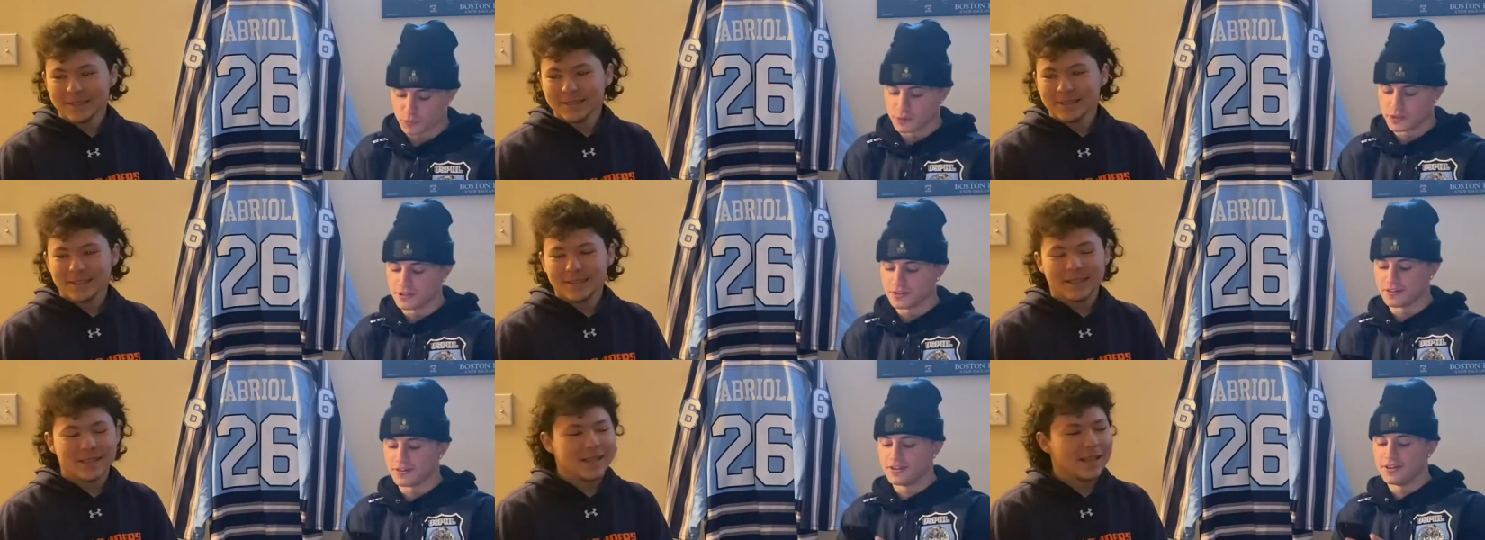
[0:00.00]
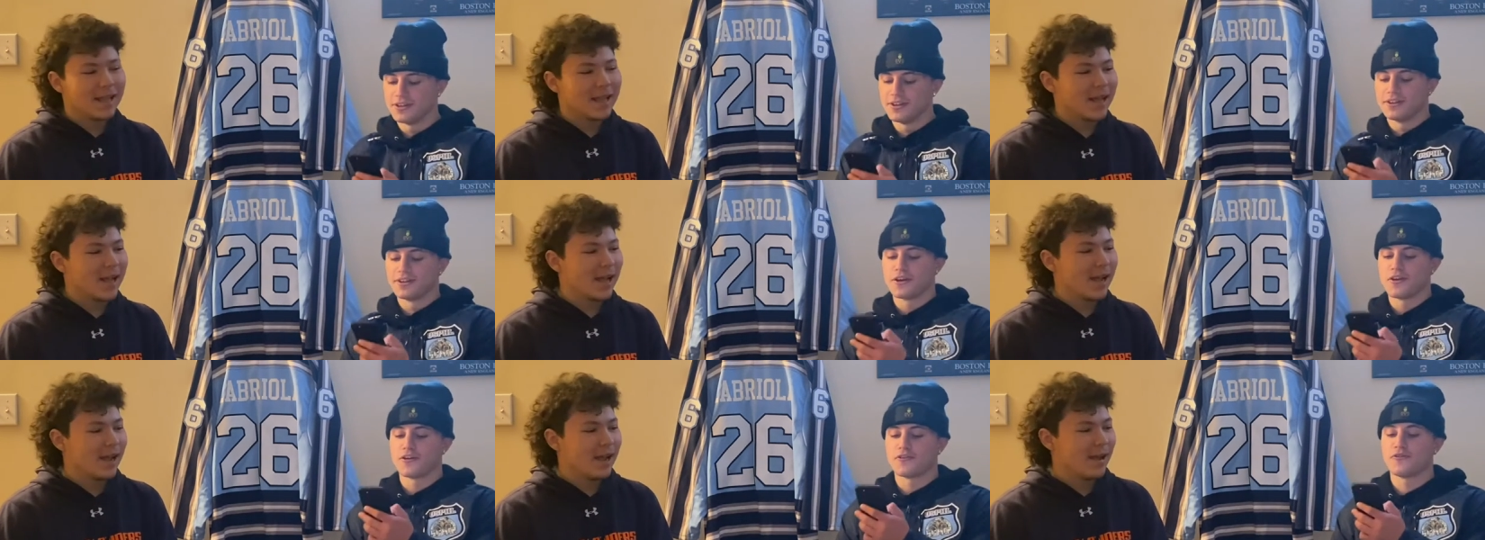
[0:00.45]
Speaker 1: real
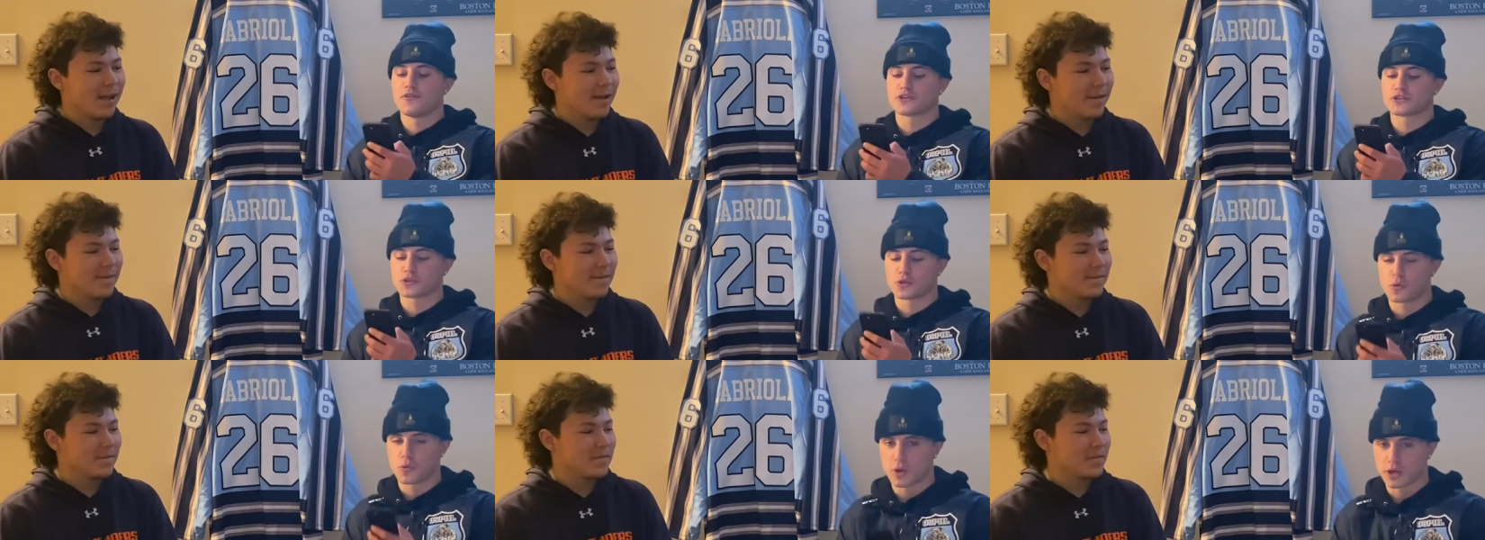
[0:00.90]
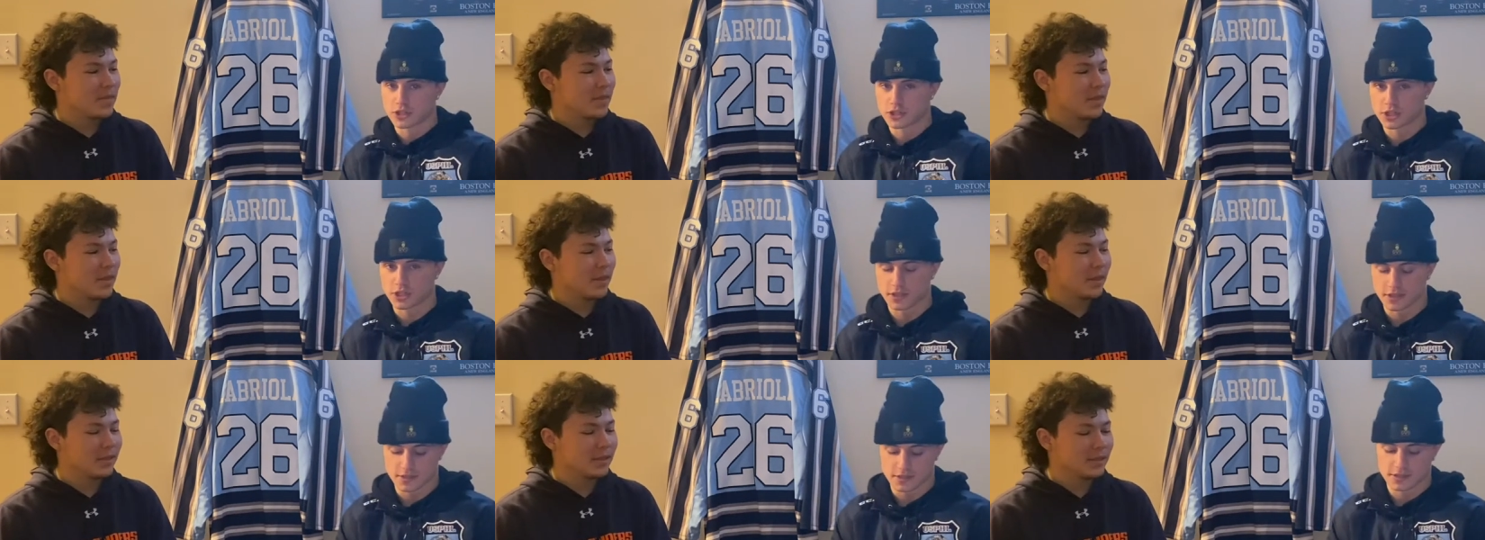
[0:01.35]
official
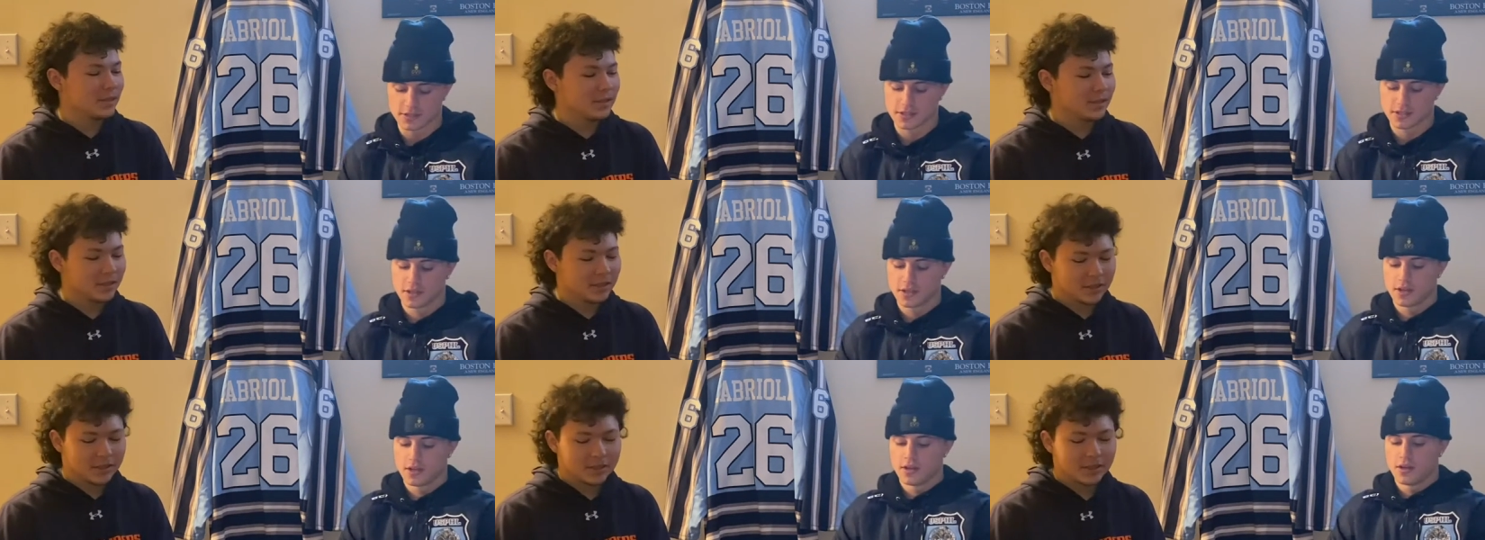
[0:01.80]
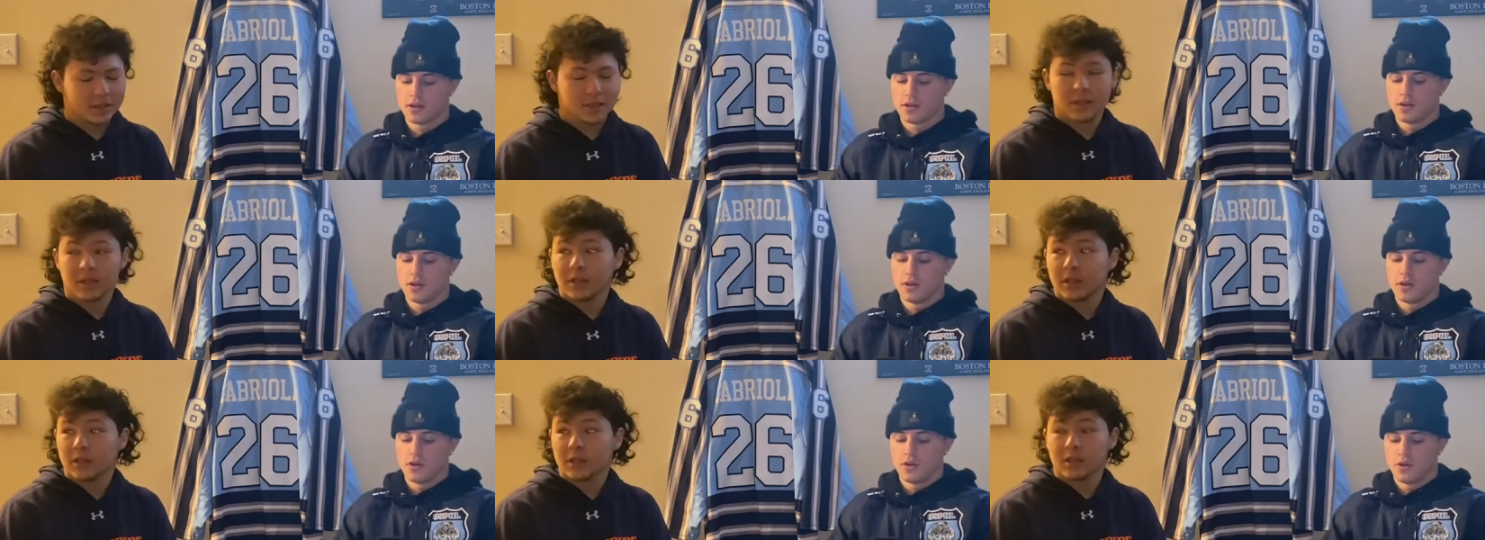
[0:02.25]
question is,
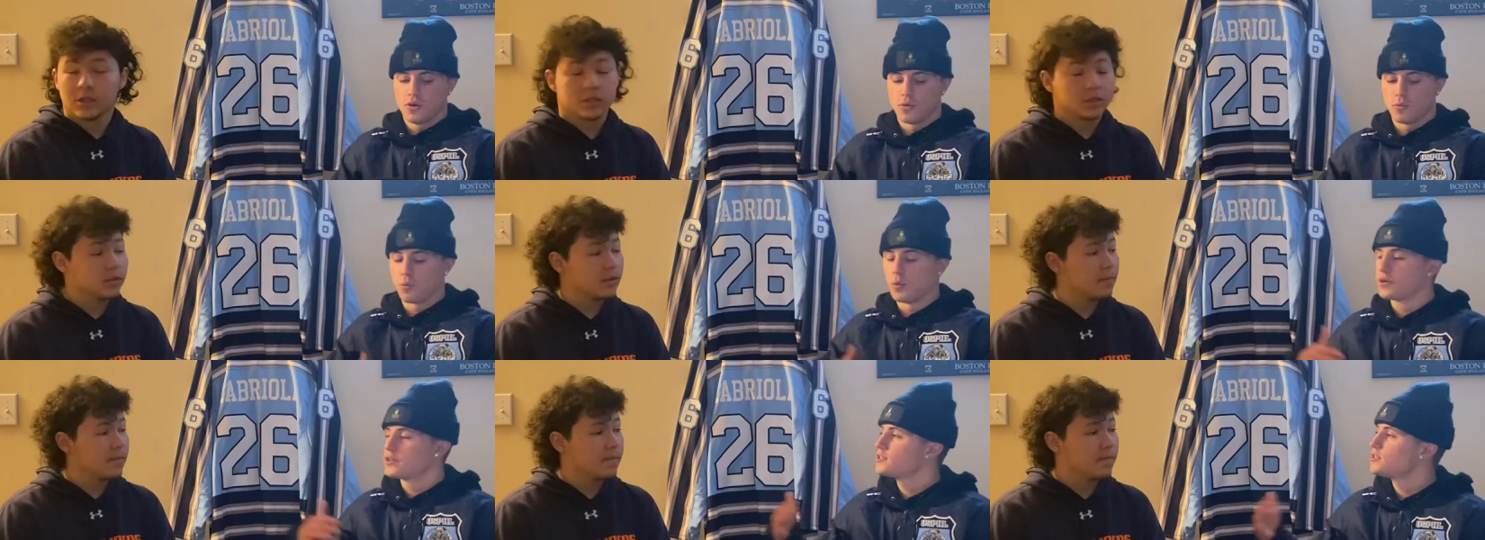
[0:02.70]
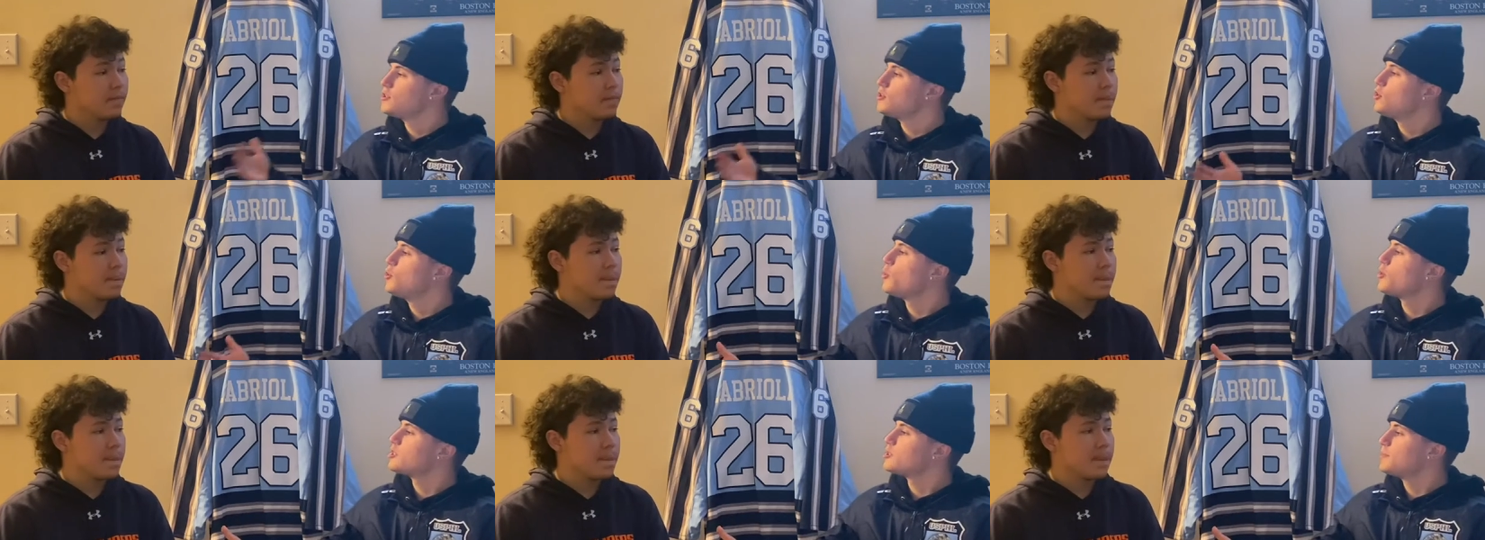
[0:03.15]
what is the
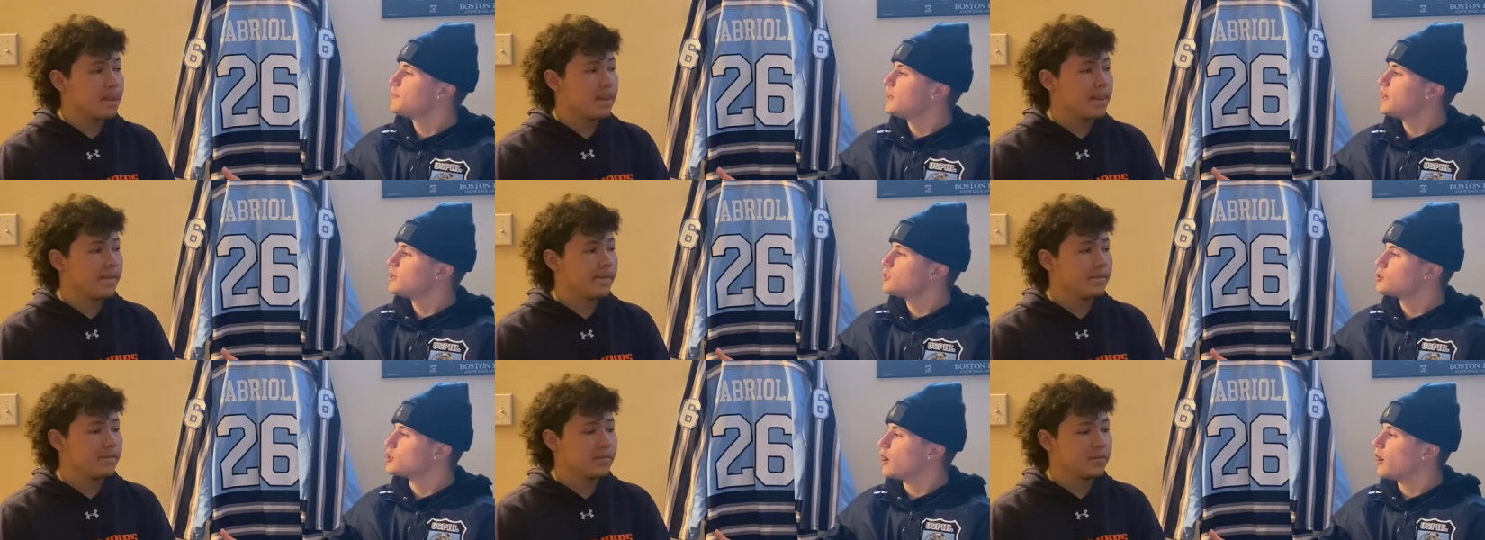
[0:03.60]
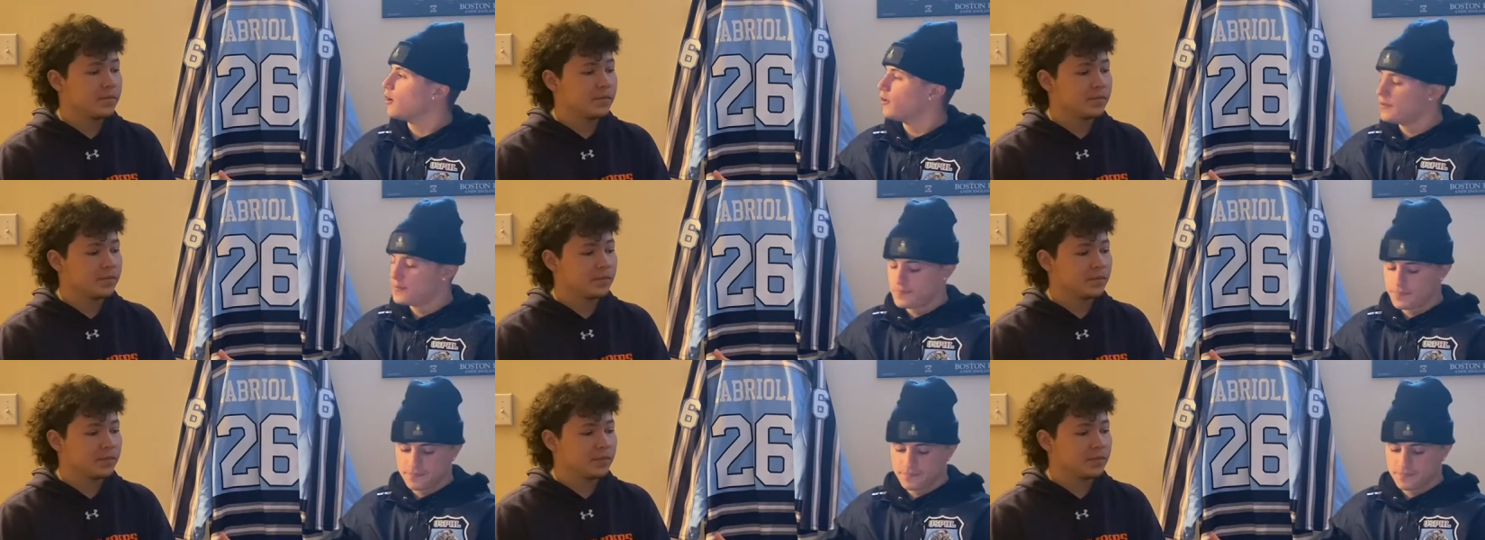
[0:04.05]
USPHL,